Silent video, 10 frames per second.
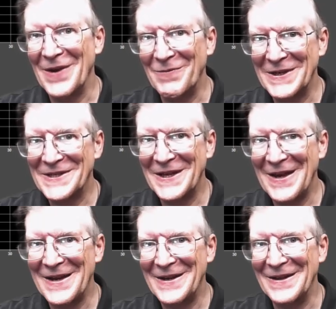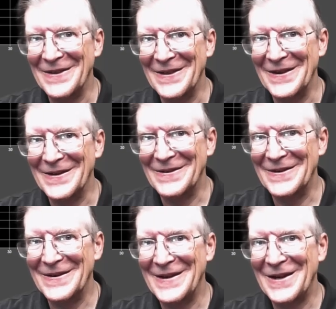We see that in the
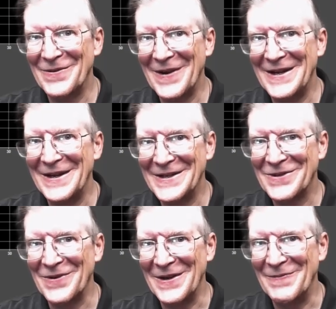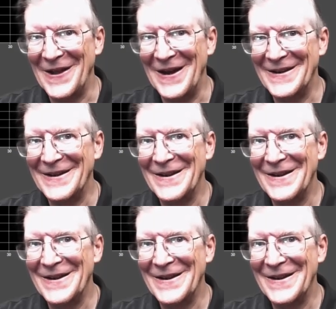data rate history plot,